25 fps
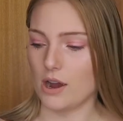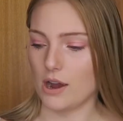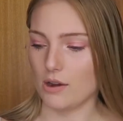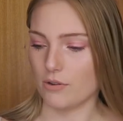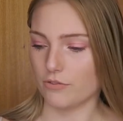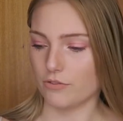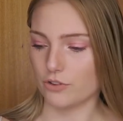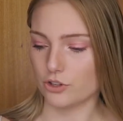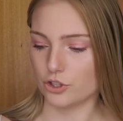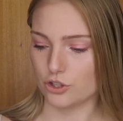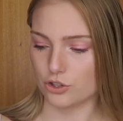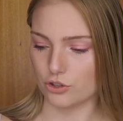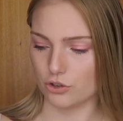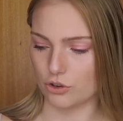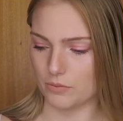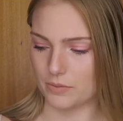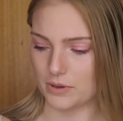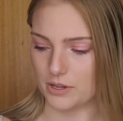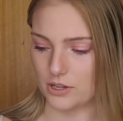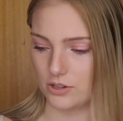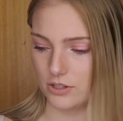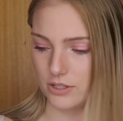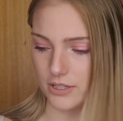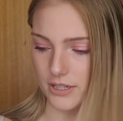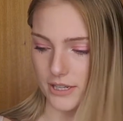I'll for sure
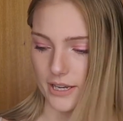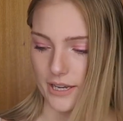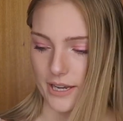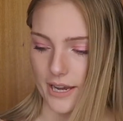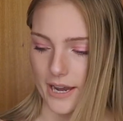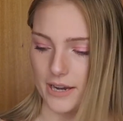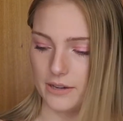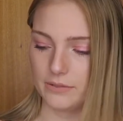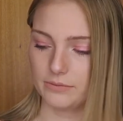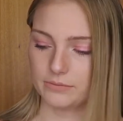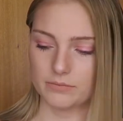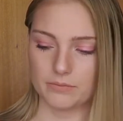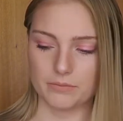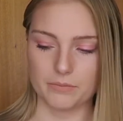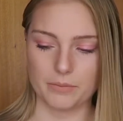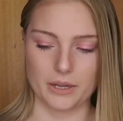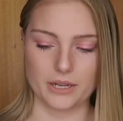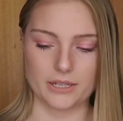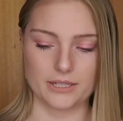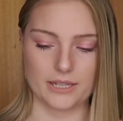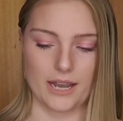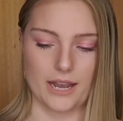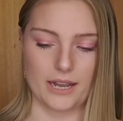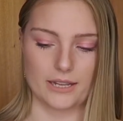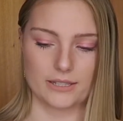be using again
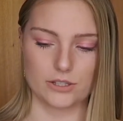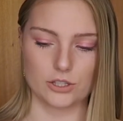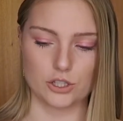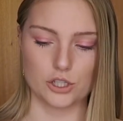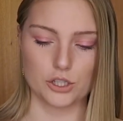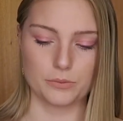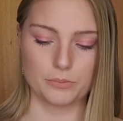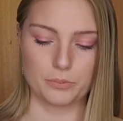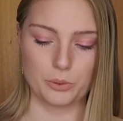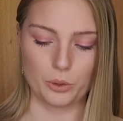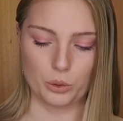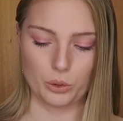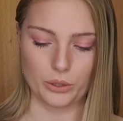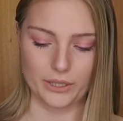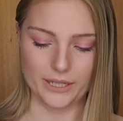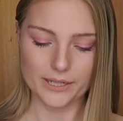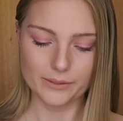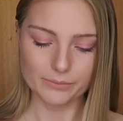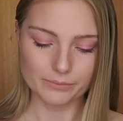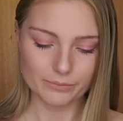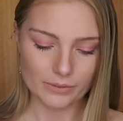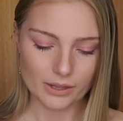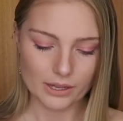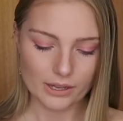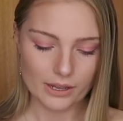because it has the
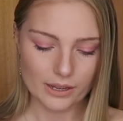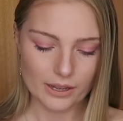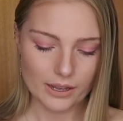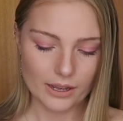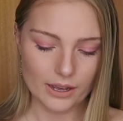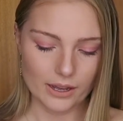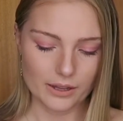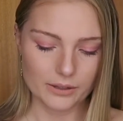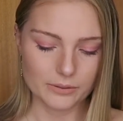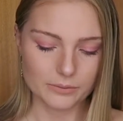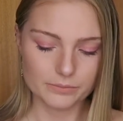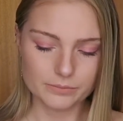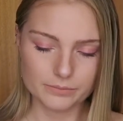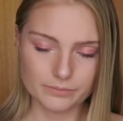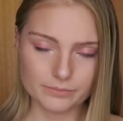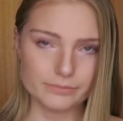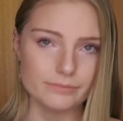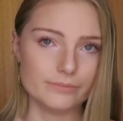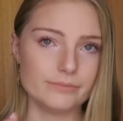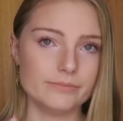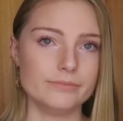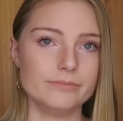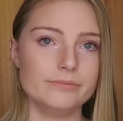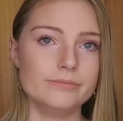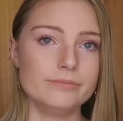spoolie.
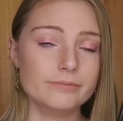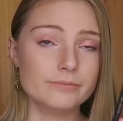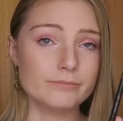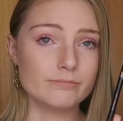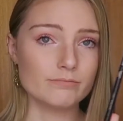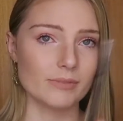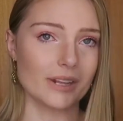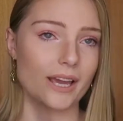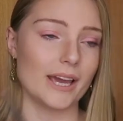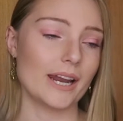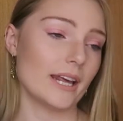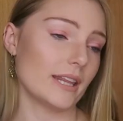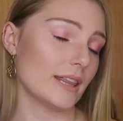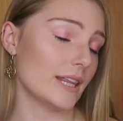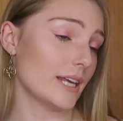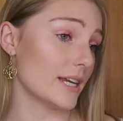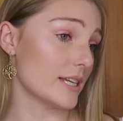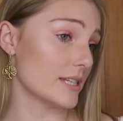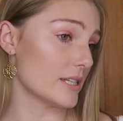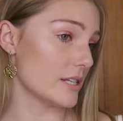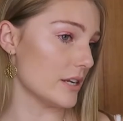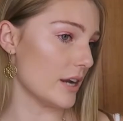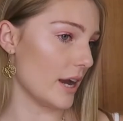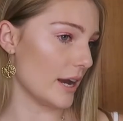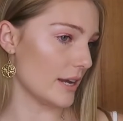And I think
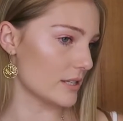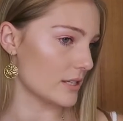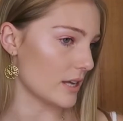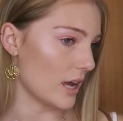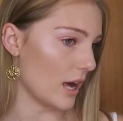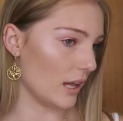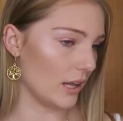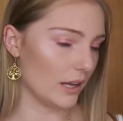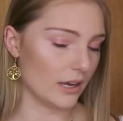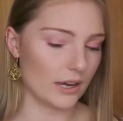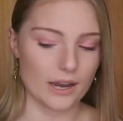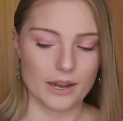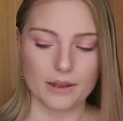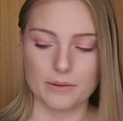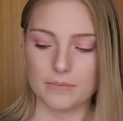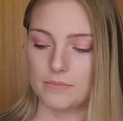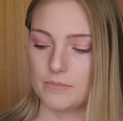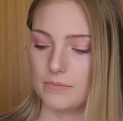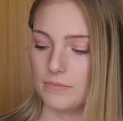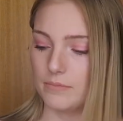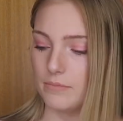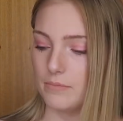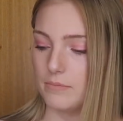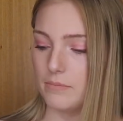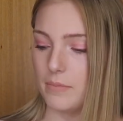it's a nice color.
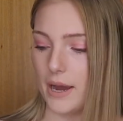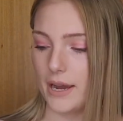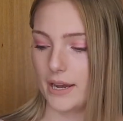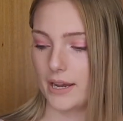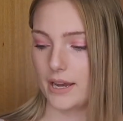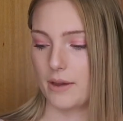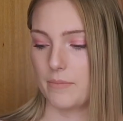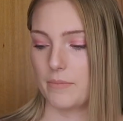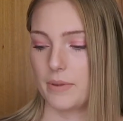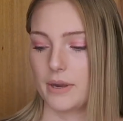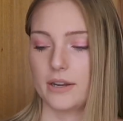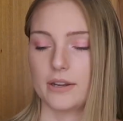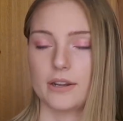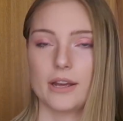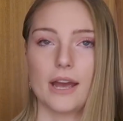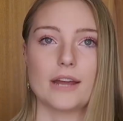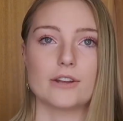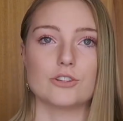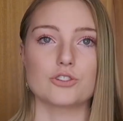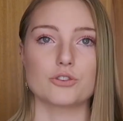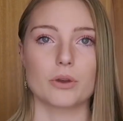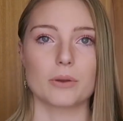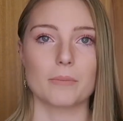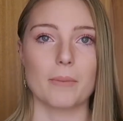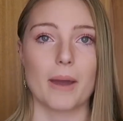I might get better
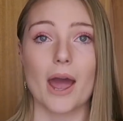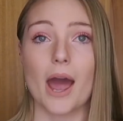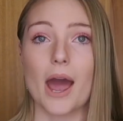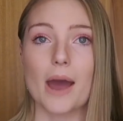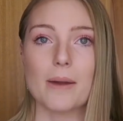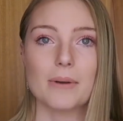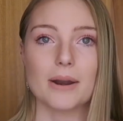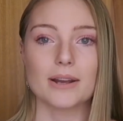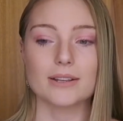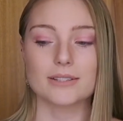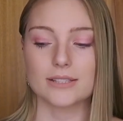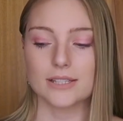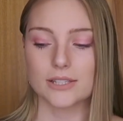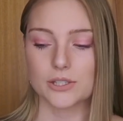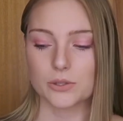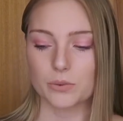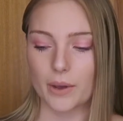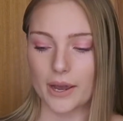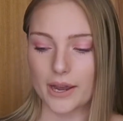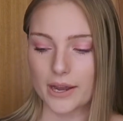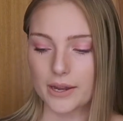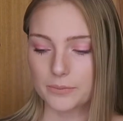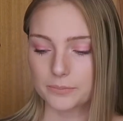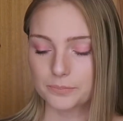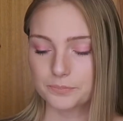at doing my eyebrows this
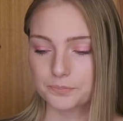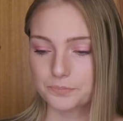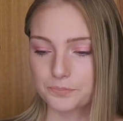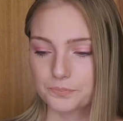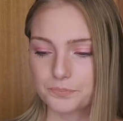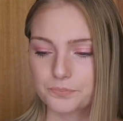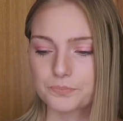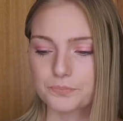way.